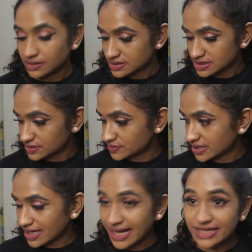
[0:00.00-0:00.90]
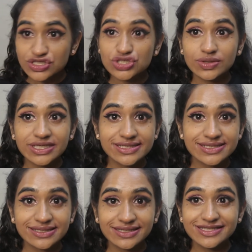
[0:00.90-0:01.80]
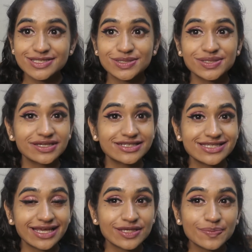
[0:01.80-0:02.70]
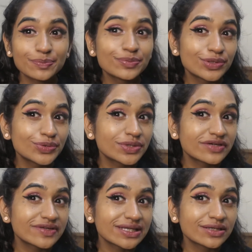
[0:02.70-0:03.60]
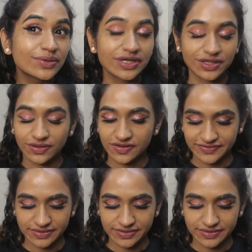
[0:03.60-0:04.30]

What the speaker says: So you can actually see it's like beautifully going off.